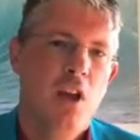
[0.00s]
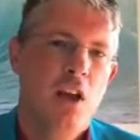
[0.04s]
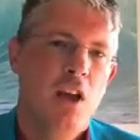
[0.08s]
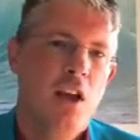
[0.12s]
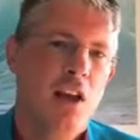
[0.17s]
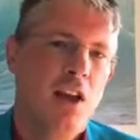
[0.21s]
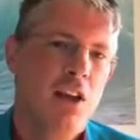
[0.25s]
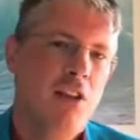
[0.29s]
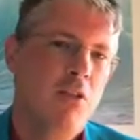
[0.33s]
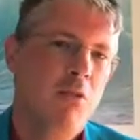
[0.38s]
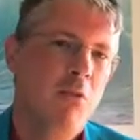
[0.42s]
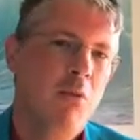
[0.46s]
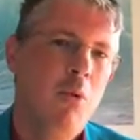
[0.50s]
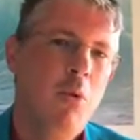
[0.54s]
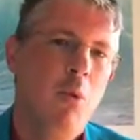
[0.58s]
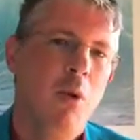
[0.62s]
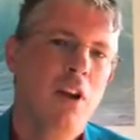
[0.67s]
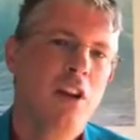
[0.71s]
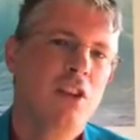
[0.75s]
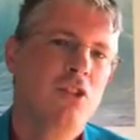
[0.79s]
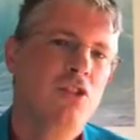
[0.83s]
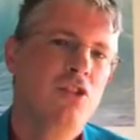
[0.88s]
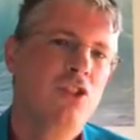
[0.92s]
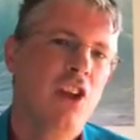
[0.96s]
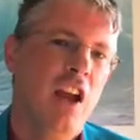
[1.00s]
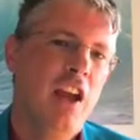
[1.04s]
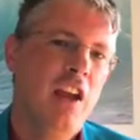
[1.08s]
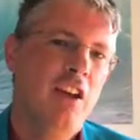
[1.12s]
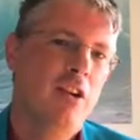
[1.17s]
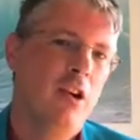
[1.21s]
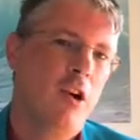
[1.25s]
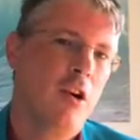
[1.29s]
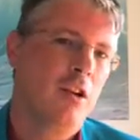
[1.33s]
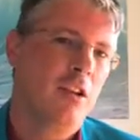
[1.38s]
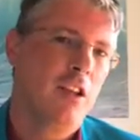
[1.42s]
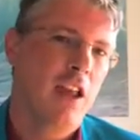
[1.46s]
And I think we want to stay in
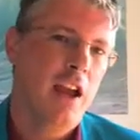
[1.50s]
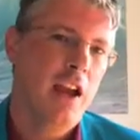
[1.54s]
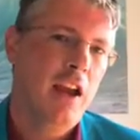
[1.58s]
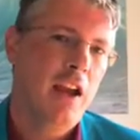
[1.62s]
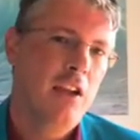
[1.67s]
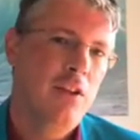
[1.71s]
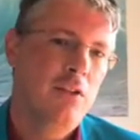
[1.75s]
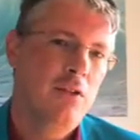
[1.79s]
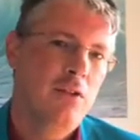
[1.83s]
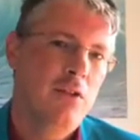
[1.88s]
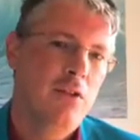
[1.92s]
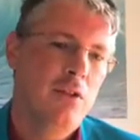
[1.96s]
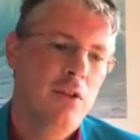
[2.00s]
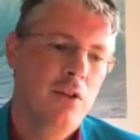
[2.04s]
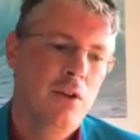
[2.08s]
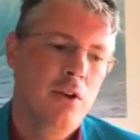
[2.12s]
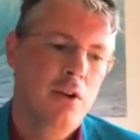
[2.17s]
our lanes.